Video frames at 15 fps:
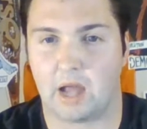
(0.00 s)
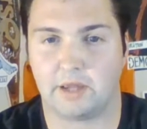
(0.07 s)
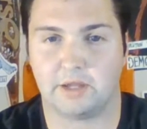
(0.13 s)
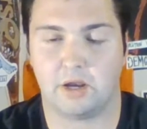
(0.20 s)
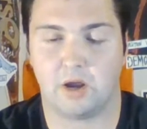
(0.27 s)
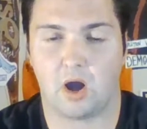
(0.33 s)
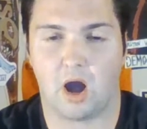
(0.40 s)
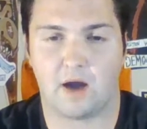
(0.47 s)

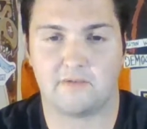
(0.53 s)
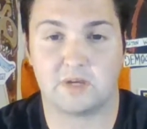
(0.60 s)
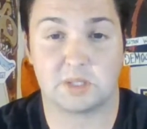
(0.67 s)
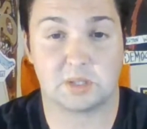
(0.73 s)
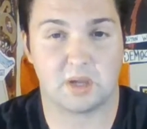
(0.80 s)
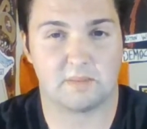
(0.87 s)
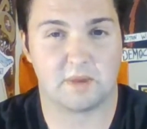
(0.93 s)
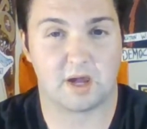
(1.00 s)
You know,
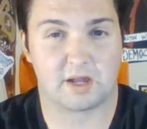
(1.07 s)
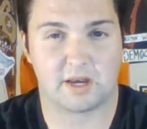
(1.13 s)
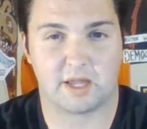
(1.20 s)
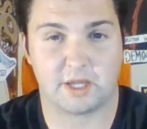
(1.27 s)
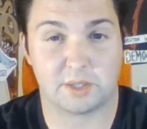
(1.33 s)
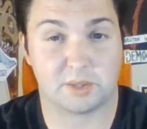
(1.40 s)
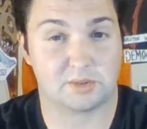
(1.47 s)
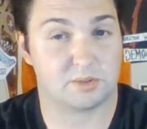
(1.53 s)
obviously I'm not
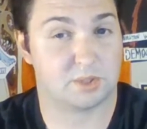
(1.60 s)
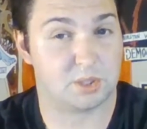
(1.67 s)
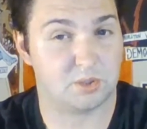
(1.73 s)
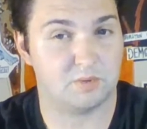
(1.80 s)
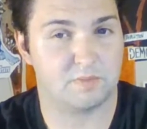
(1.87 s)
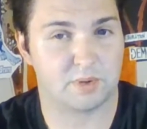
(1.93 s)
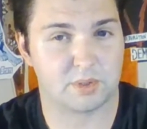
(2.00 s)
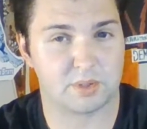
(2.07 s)
going to answer
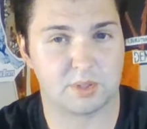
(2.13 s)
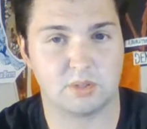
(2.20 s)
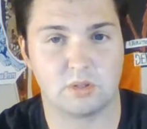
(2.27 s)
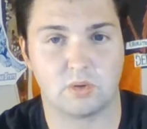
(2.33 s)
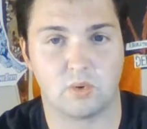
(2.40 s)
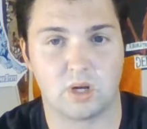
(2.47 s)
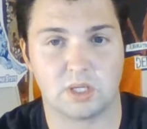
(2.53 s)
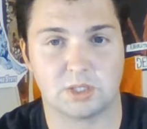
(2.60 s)
too personal
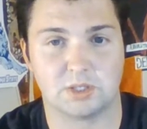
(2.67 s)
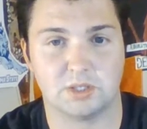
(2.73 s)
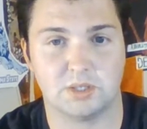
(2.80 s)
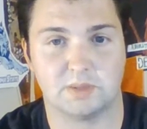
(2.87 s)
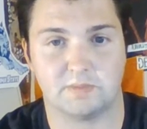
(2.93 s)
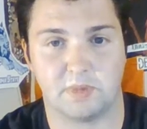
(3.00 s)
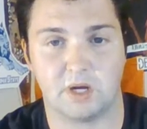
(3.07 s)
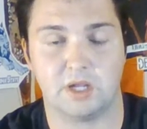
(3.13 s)

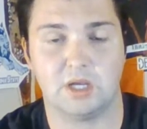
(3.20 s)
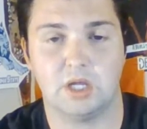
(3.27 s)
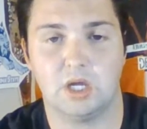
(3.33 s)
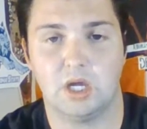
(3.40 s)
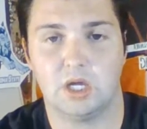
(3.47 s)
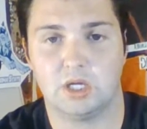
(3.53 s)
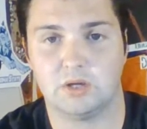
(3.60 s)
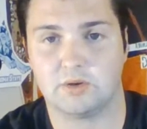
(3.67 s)
questions, but
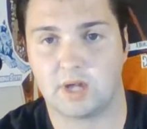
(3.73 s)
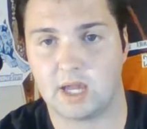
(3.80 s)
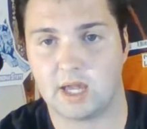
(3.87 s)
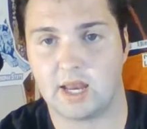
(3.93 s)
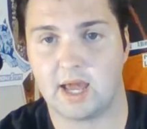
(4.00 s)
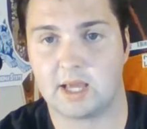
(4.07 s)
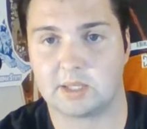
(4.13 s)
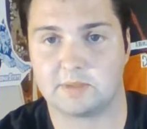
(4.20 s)
you
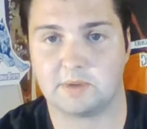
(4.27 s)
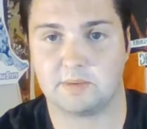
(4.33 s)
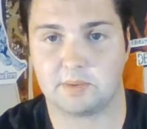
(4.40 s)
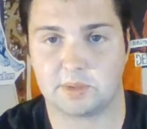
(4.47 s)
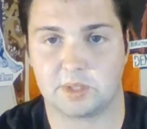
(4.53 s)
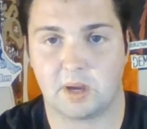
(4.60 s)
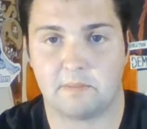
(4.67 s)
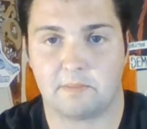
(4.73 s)
can ask me
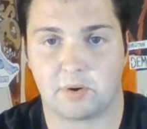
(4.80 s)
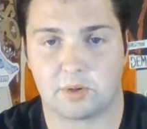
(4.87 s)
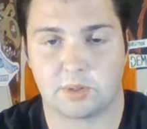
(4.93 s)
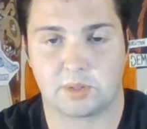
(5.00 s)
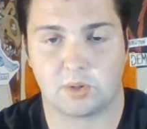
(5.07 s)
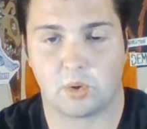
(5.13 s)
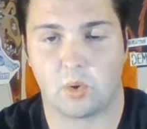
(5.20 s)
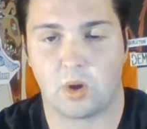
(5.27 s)
some personal